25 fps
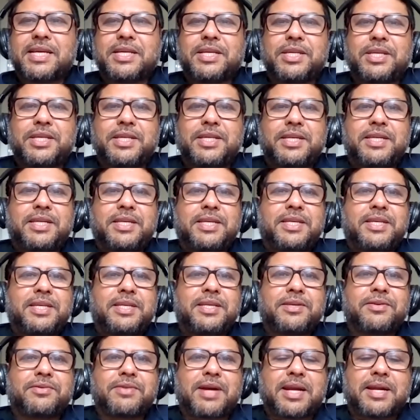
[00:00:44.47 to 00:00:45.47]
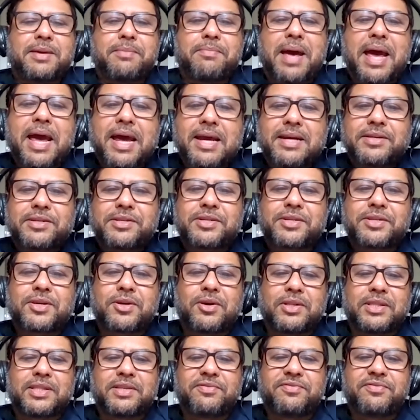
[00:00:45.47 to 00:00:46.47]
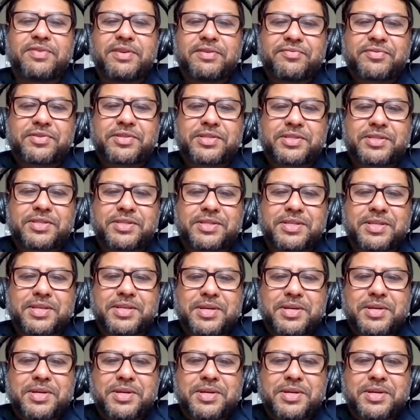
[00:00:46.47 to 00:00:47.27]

He ran a band called the Fifths,